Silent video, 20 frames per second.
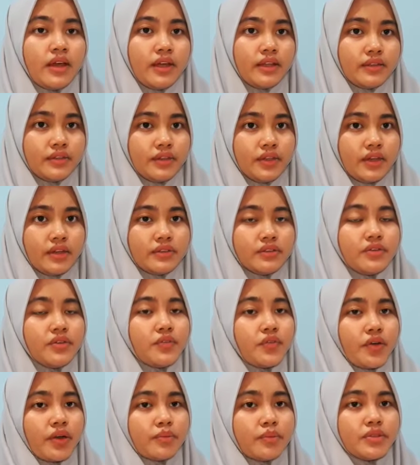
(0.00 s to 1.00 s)
And then
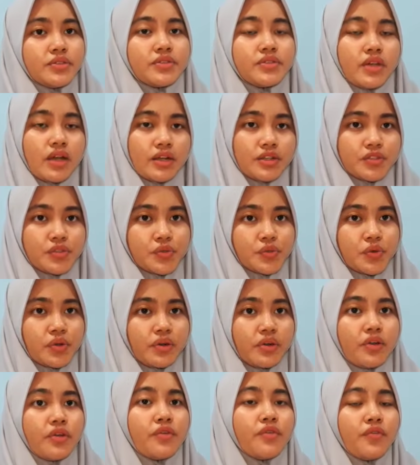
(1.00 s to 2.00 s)
Raymond's
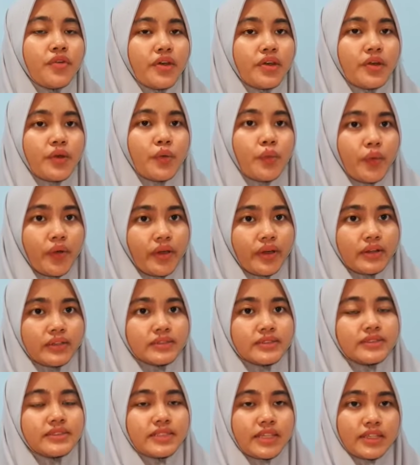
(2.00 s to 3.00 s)
answer, very
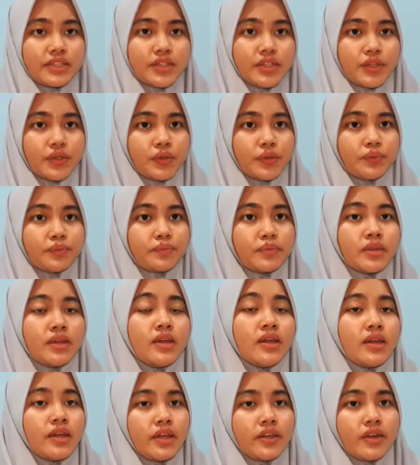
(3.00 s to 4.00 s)
well, thank you.
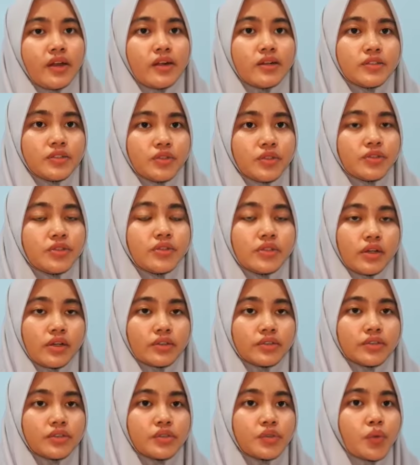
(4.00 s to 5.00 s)
It also
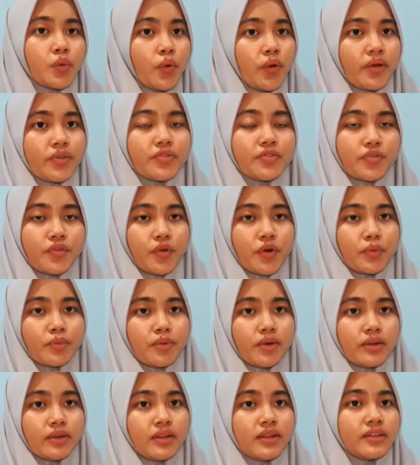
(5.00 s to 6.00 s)
sounds quite
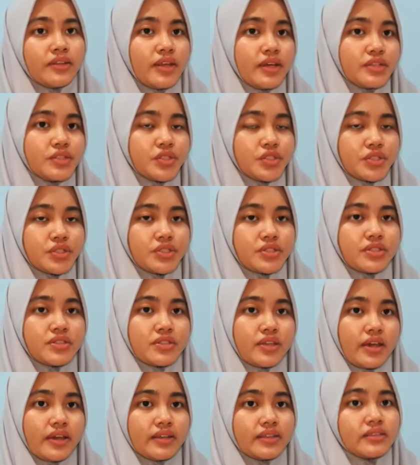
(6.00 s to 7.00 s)
formal than just
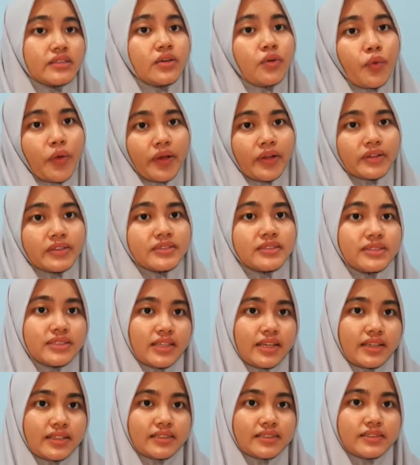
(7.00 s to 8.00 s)
say, well,
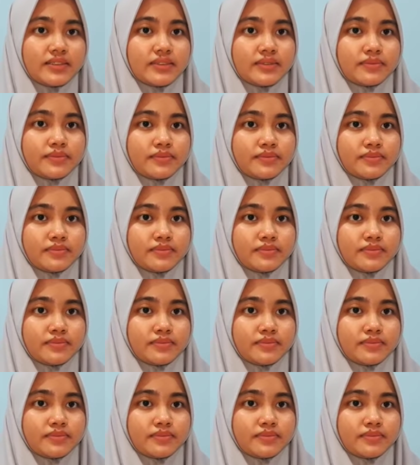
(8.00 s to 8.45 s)
thanks.